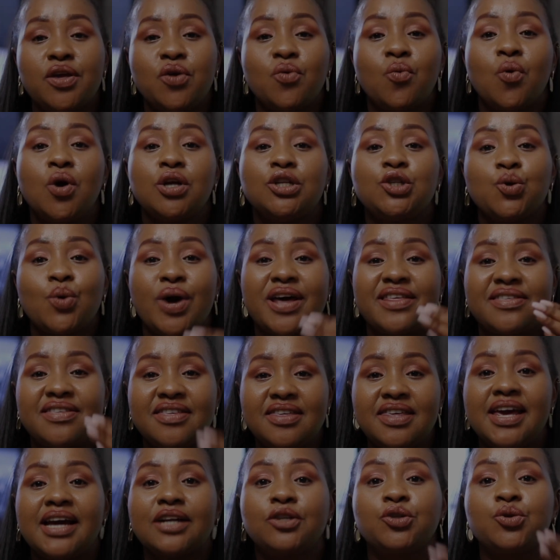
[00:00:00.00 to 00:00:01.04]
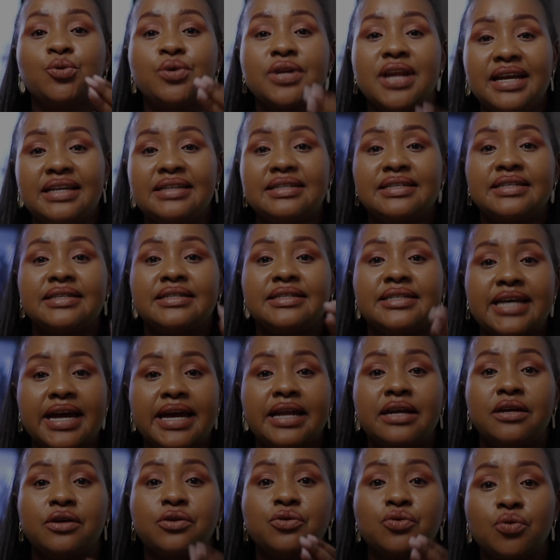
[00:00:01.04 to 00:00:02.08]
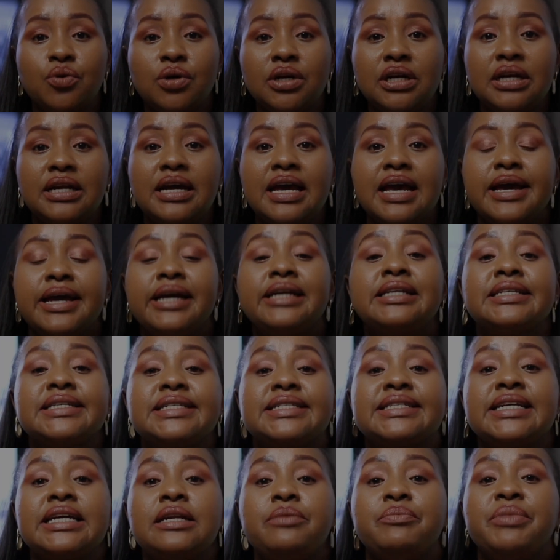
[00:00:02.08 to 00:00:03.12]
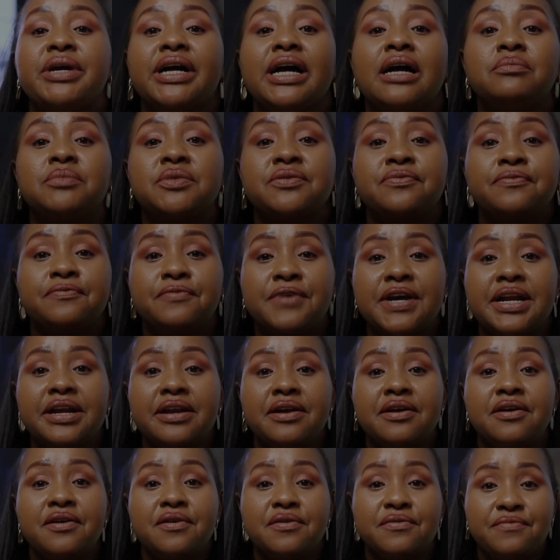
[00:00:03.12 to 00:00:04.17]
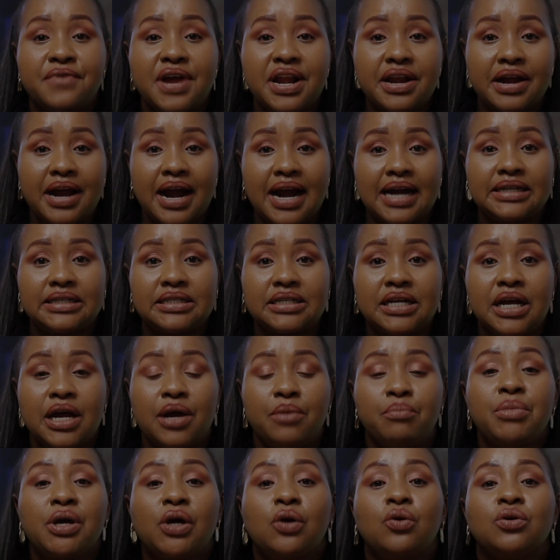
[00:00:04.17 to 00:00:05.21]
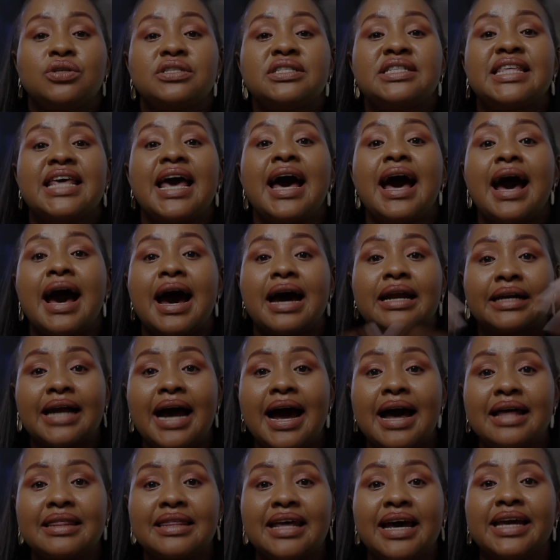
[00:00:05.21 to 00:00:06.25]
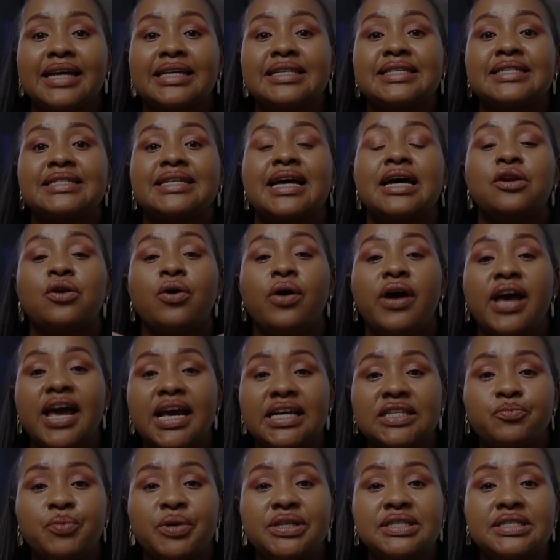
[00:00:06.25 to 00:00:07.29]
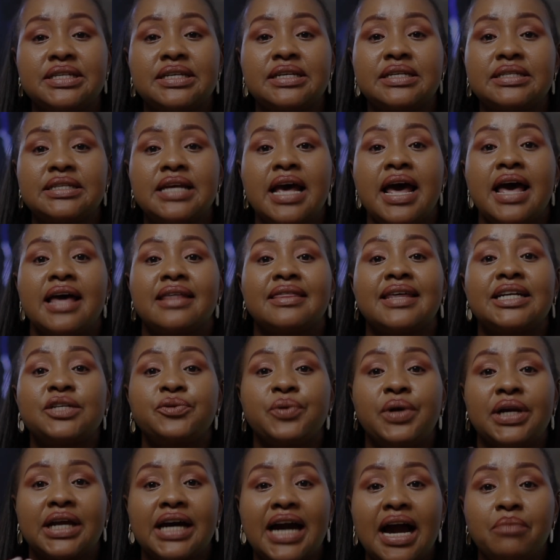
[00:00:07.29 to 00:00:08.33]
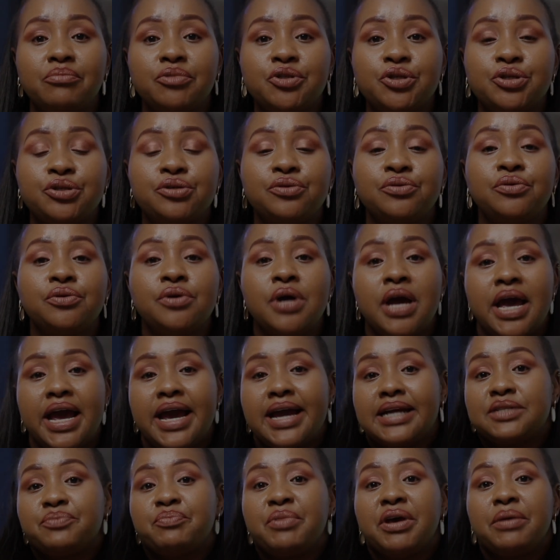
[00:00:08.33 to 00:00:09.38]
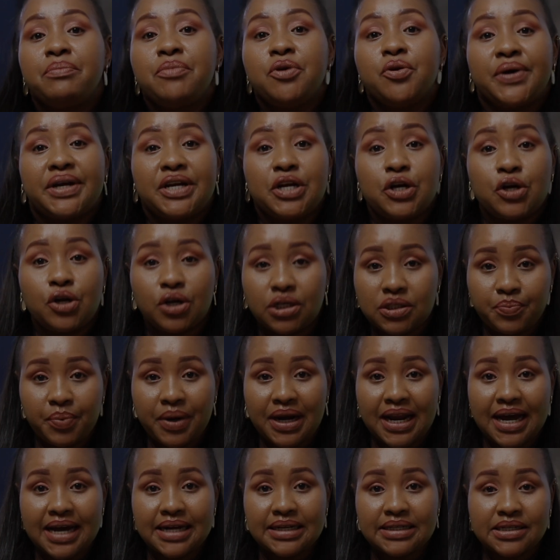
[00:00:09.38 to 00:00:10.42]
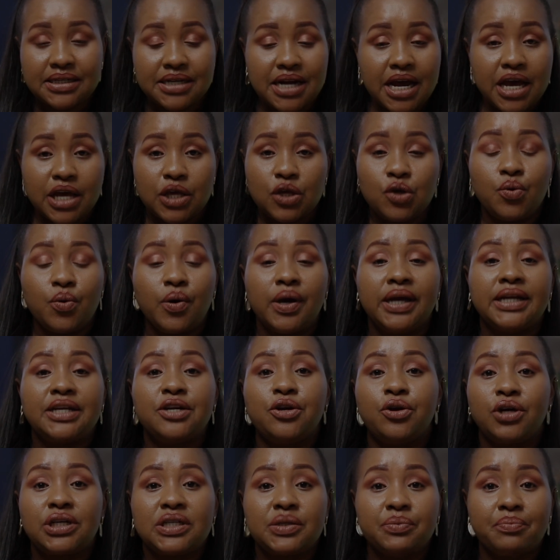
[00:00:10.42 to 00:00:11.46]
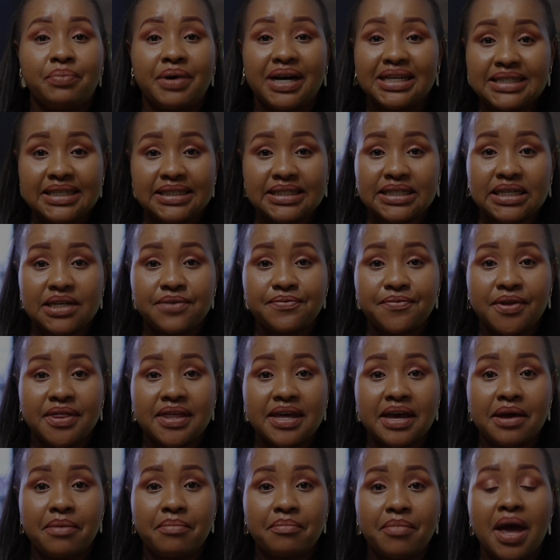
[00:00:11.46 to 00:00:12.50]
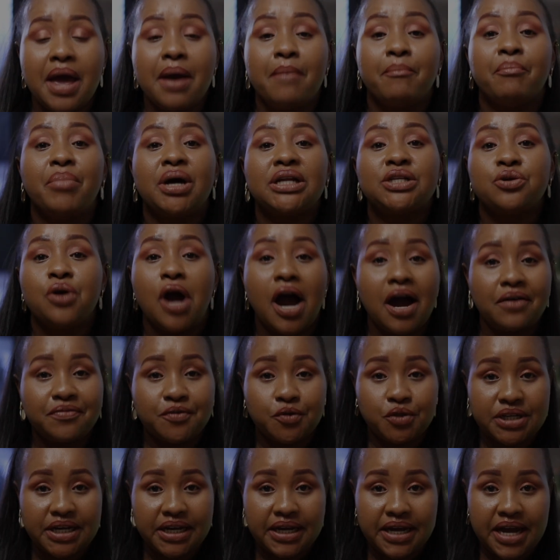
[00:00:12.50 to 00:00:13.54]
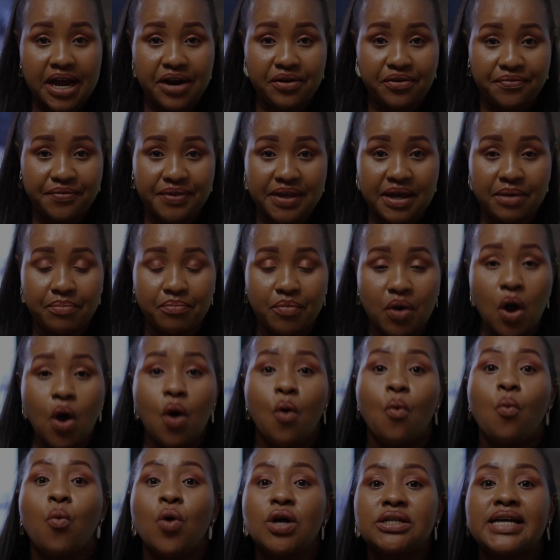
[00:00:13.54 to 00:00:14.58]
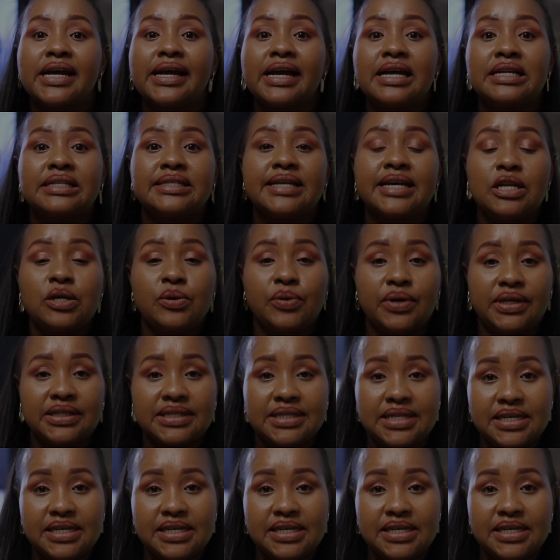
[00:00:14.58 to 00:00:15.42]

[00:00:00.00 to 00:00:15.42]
you want to adhere to 90-10 rule, it still becomes very, very hard, because there are other external expenses that will come to you, and maybe you had not planned, you had not budgeted for them, but you have to take care of them. What I can tell you is